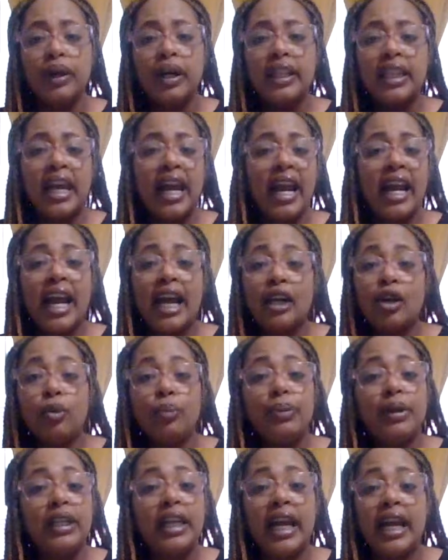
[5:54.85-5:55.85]
They ain't got no
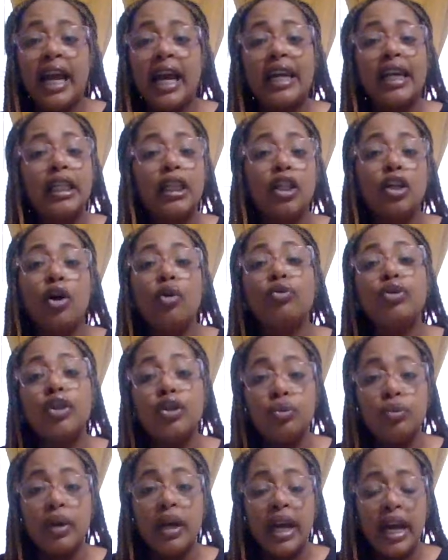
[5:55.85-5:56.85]
They ain't got nothing on
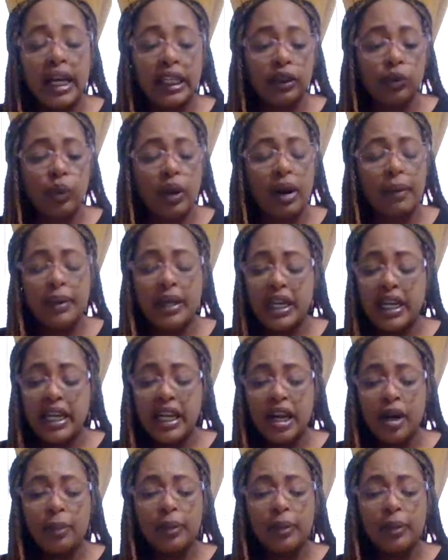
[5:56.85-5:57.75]
you. Is what I'm getting here.